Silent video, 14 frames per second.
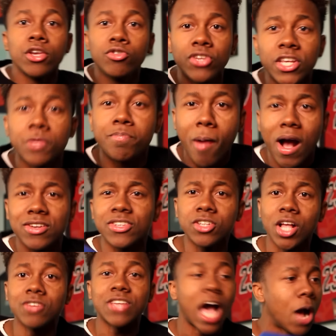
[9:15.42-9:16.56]
you see these boxing
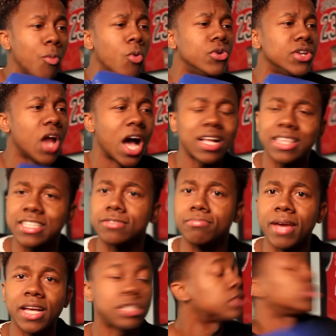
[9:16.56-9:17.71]
gloves? I will knock this
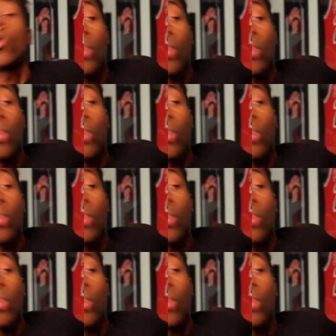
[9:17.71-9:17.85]
man.